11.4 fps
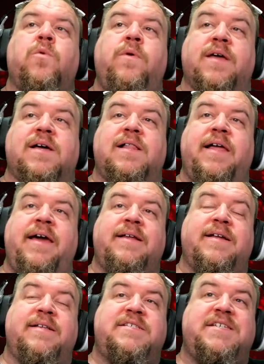When the clan
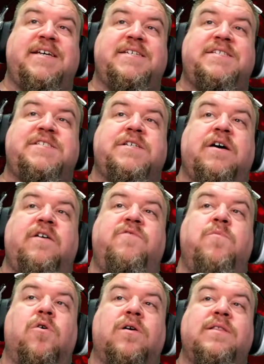consists
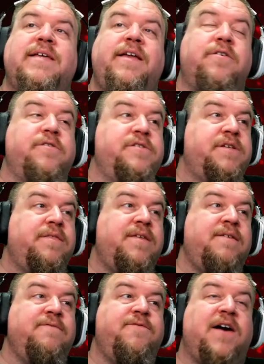of more leaders
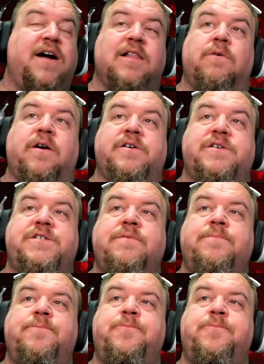than followers,